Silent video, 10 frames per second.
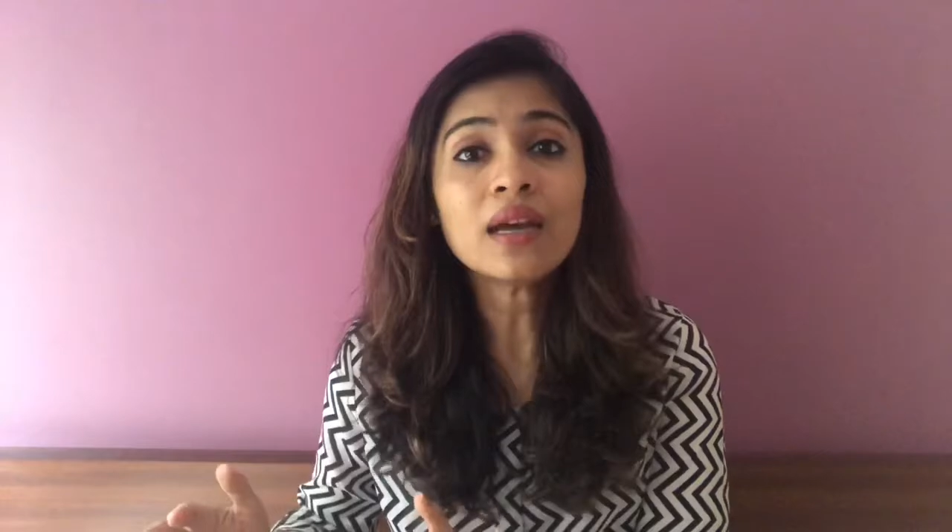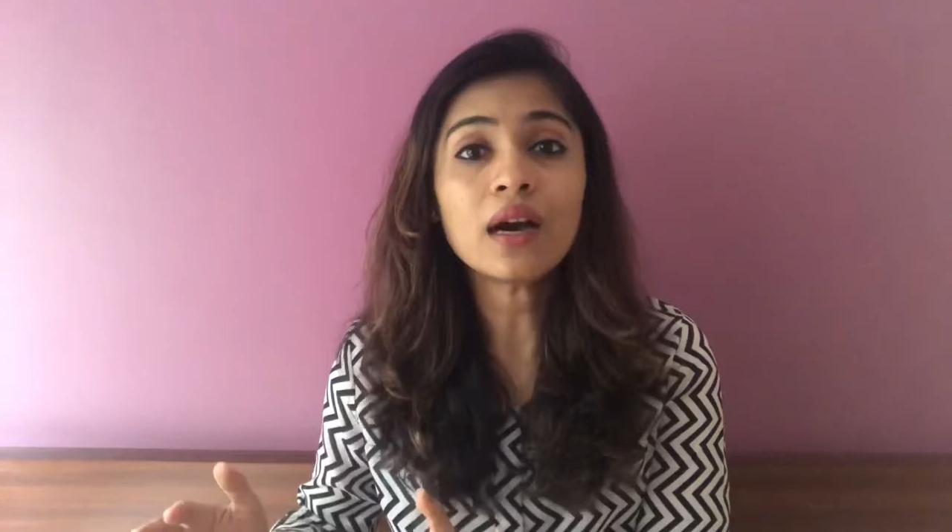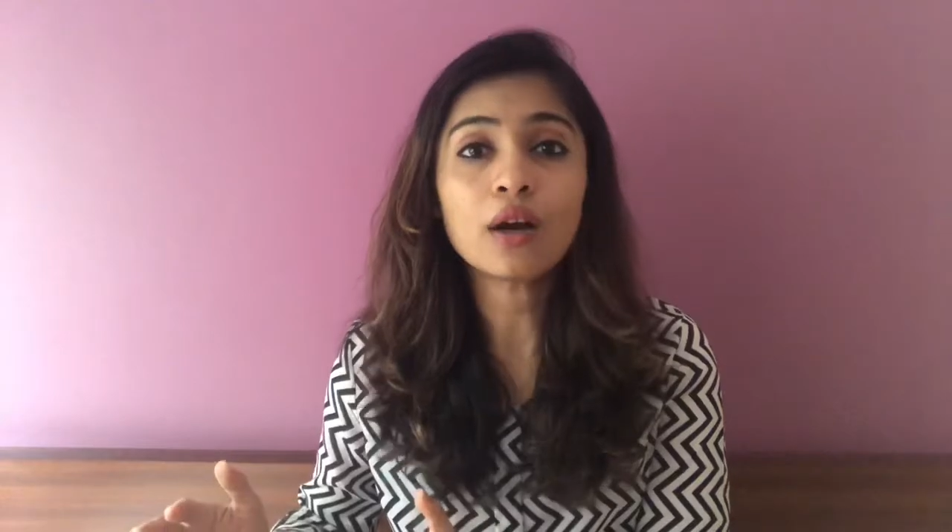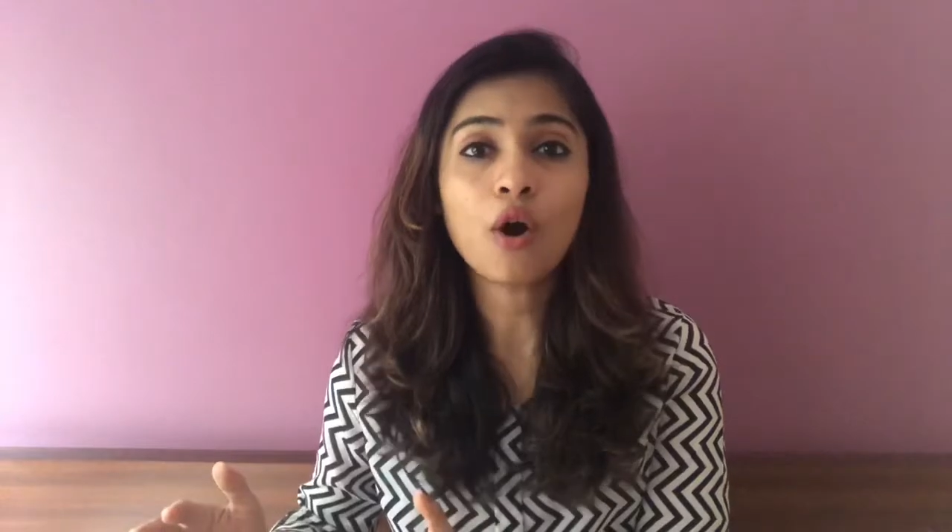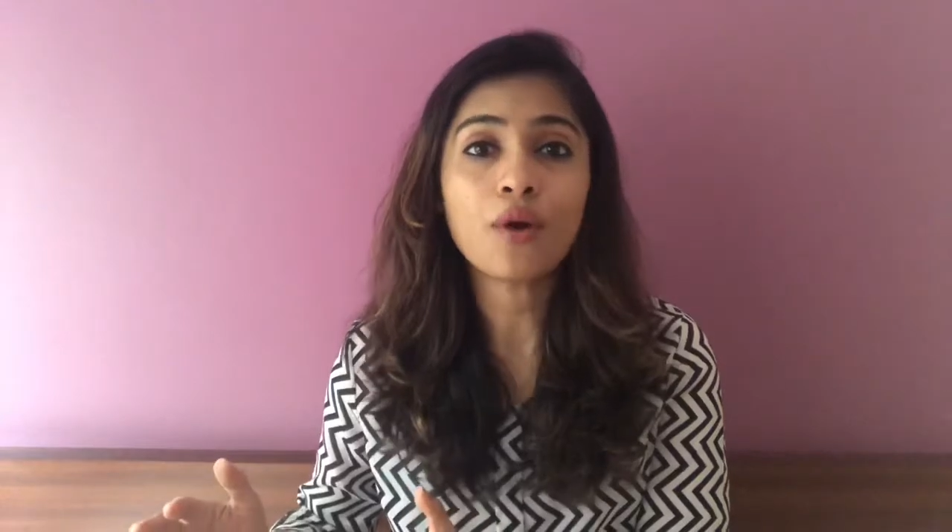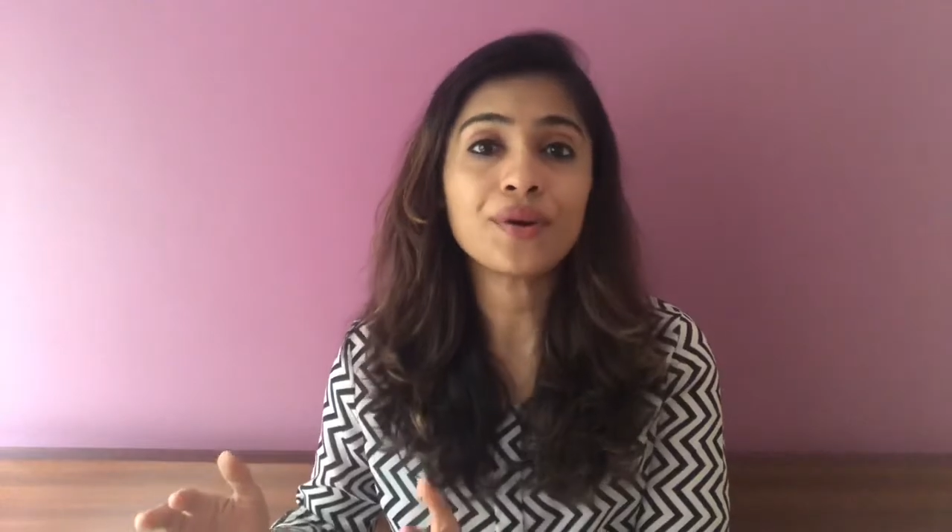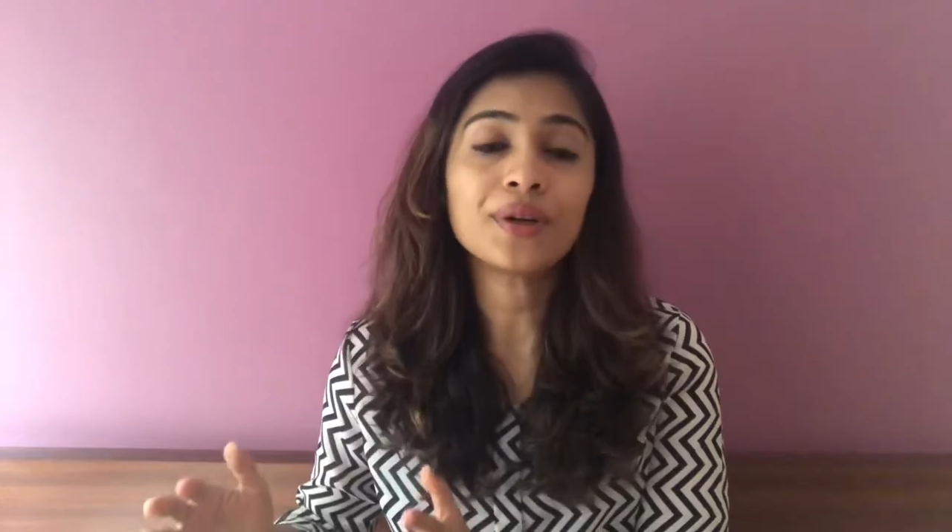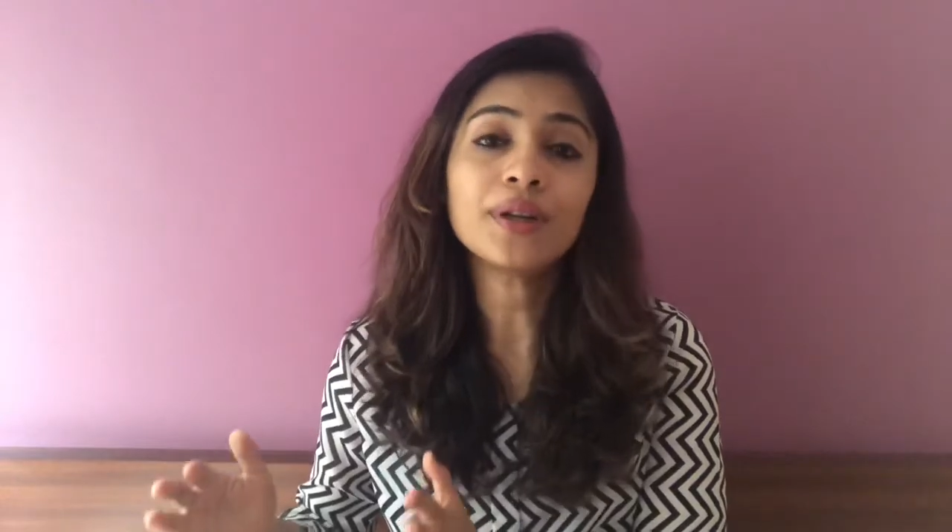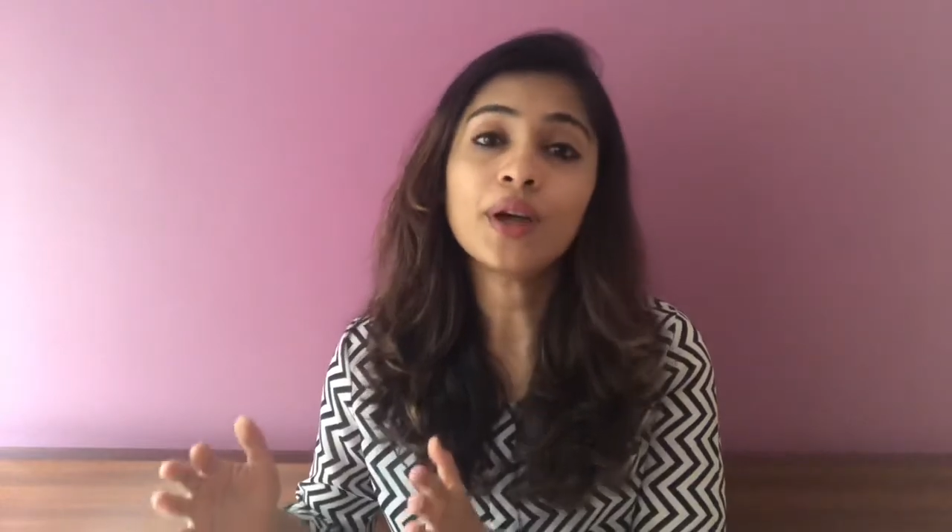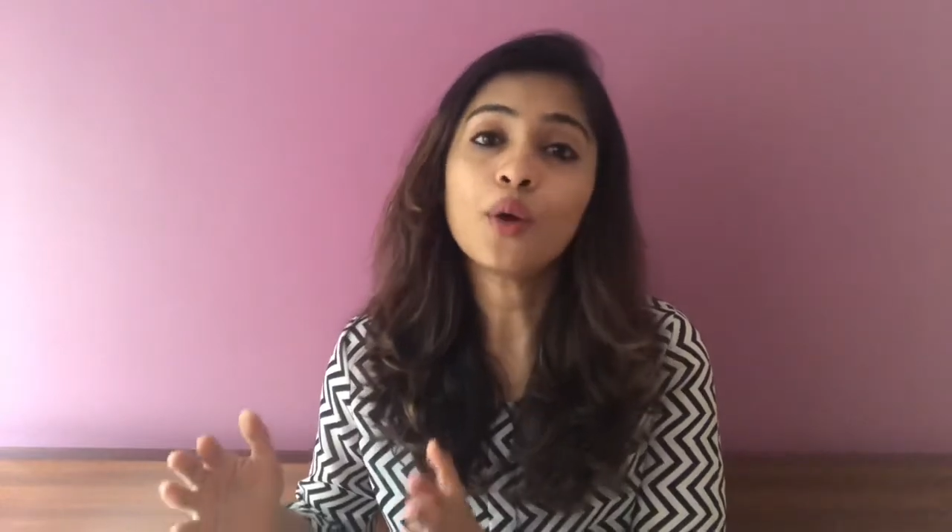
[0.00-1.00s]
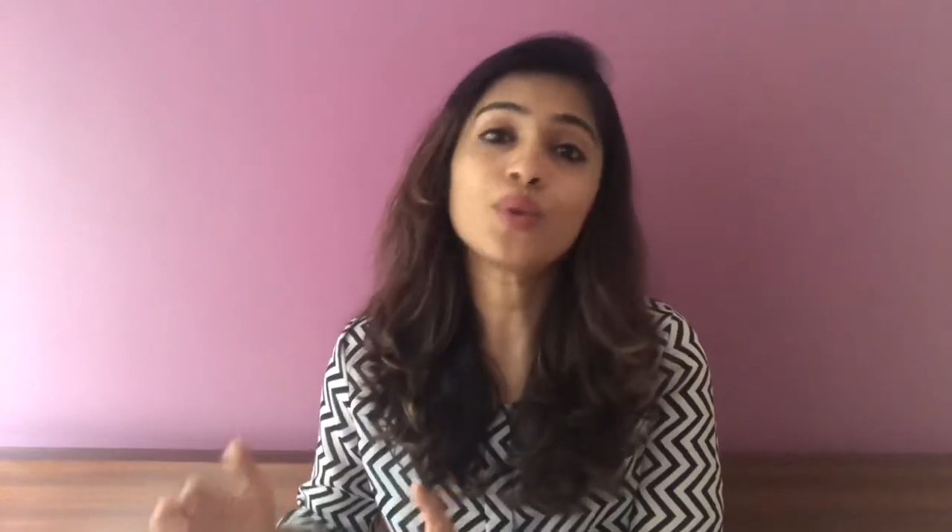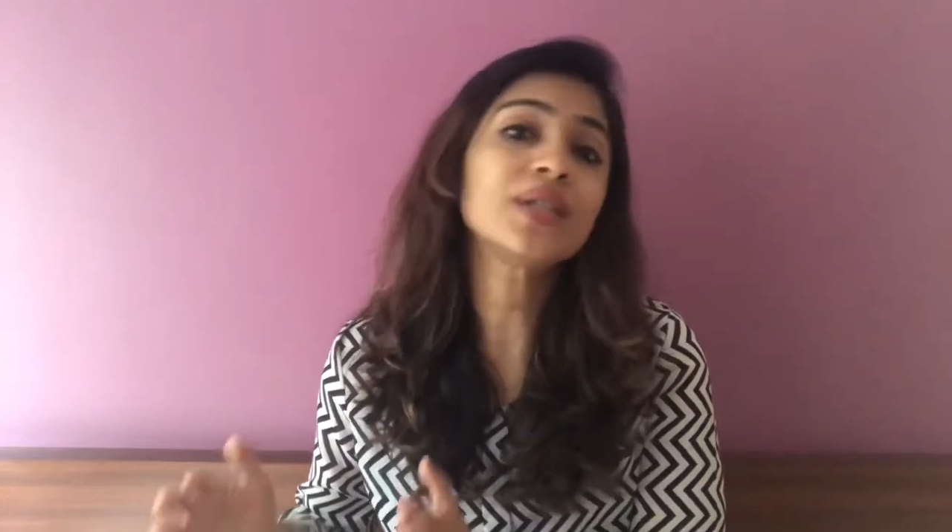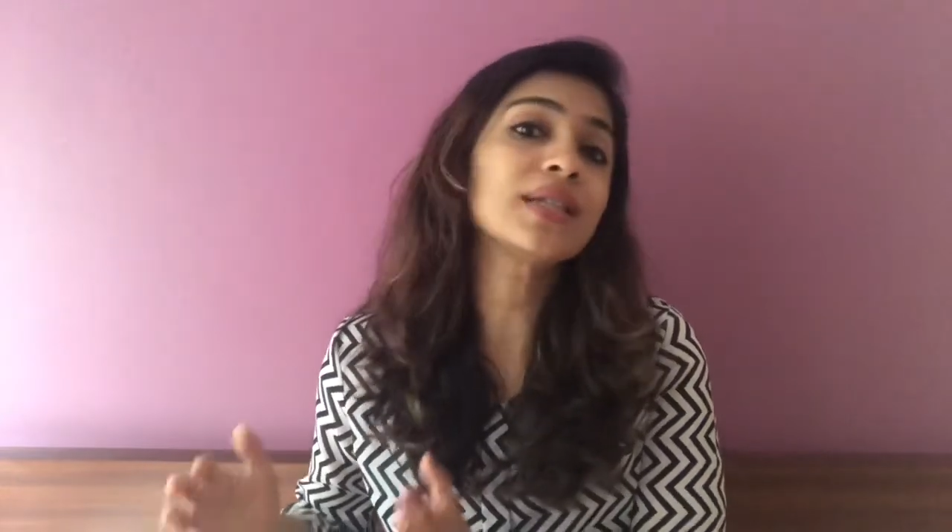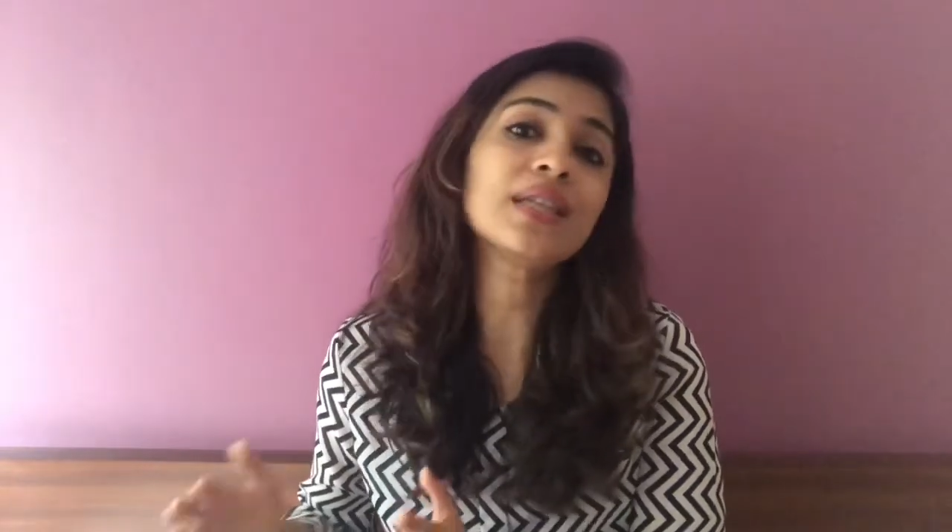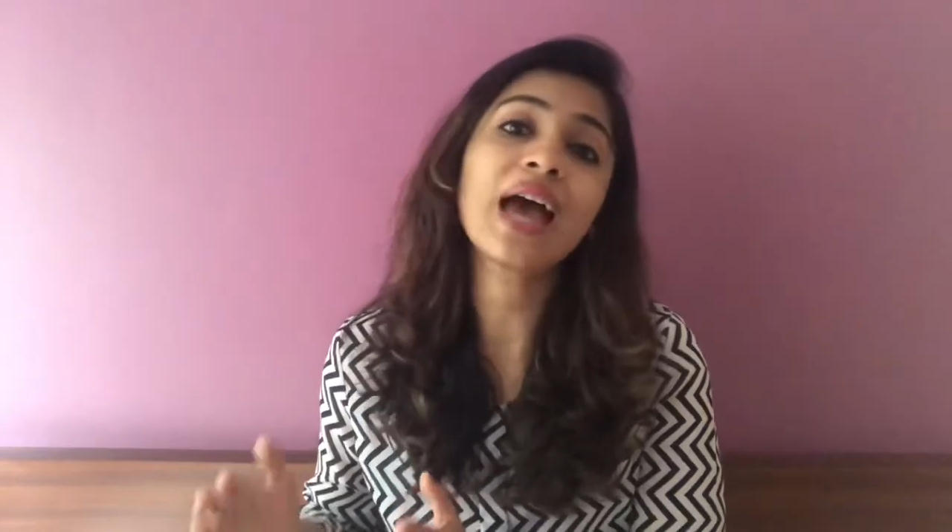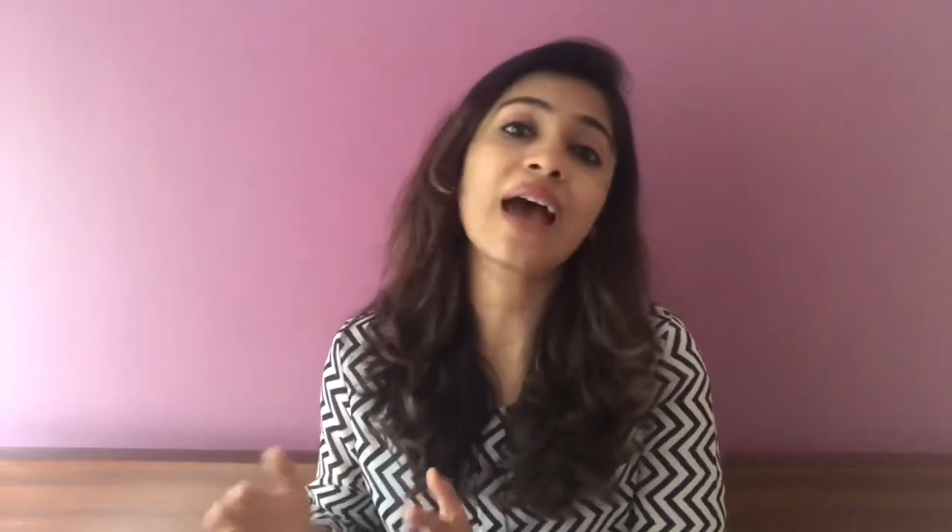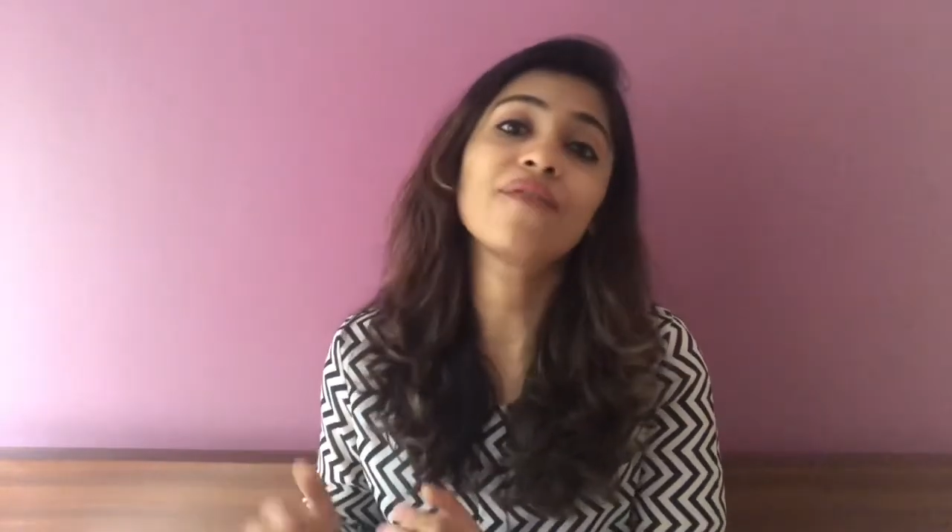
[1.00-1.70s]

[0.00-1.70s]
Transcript: a corner which doesn't have